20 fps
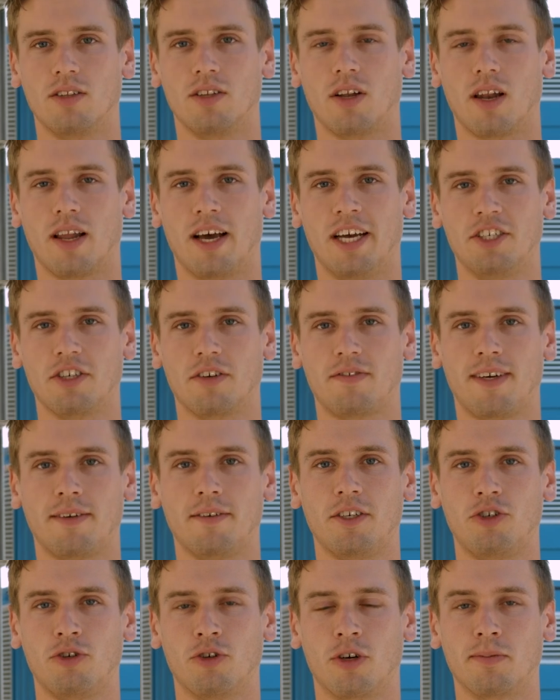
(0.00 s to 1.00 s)
The lines are
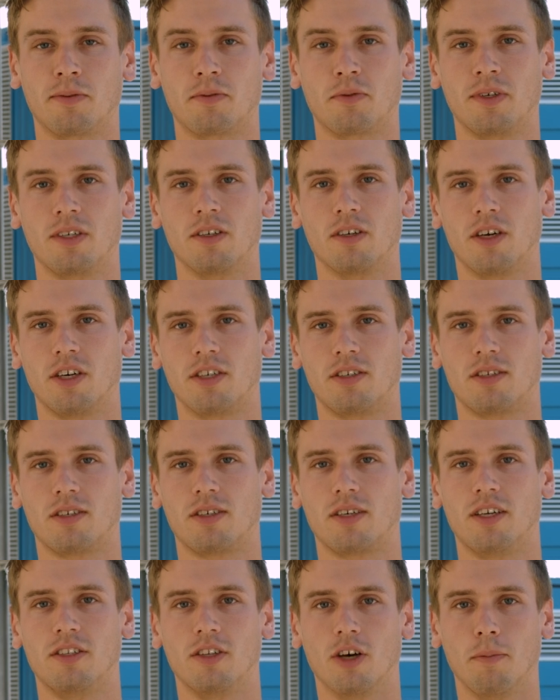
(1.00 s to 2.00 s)
very short between
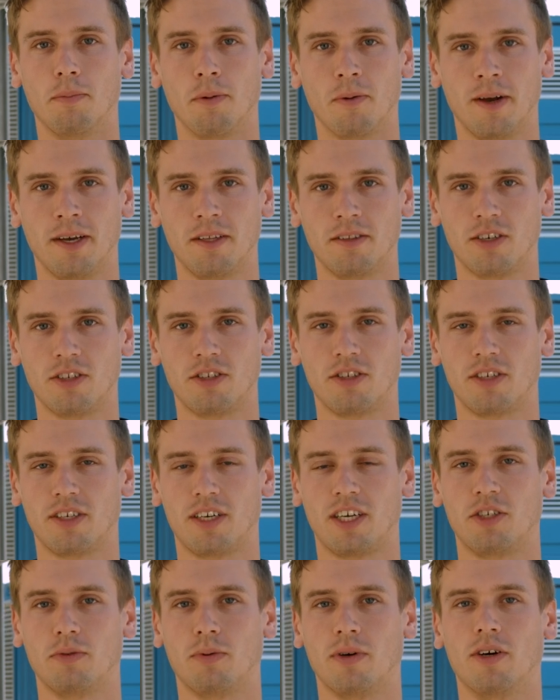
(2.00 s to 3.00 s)
us and the operators
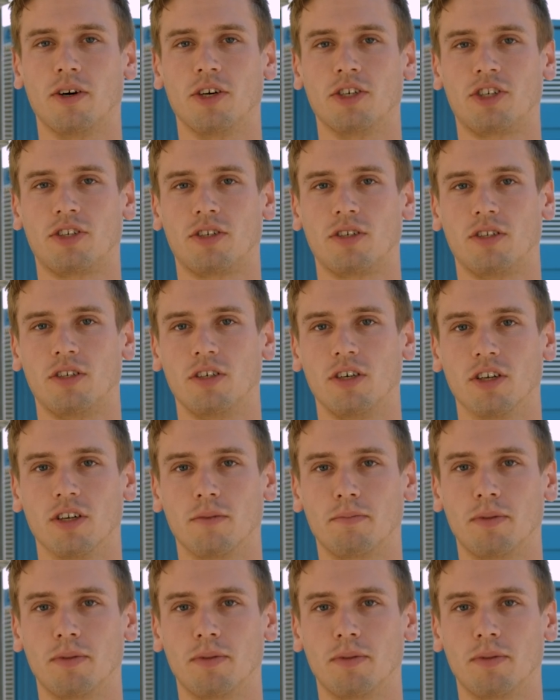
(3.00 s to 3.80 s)
as well as the other